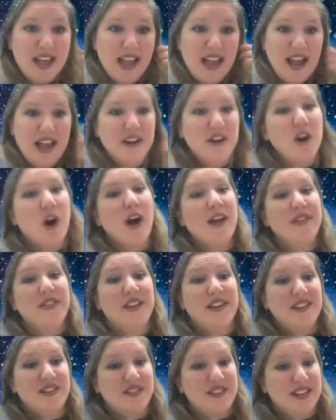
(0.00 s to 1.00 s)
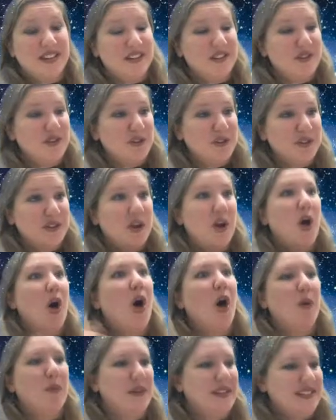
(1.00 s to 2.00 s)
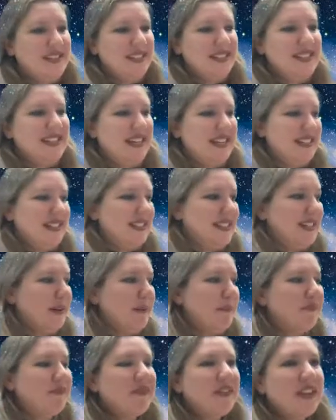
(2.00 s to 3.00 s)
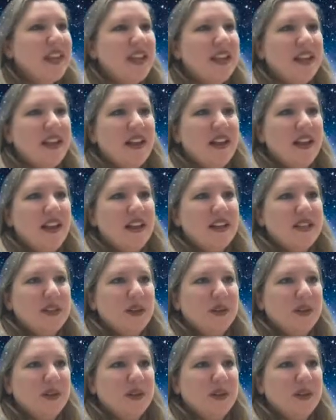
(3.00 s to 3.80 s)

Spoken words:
and not that it didn't just always exist. So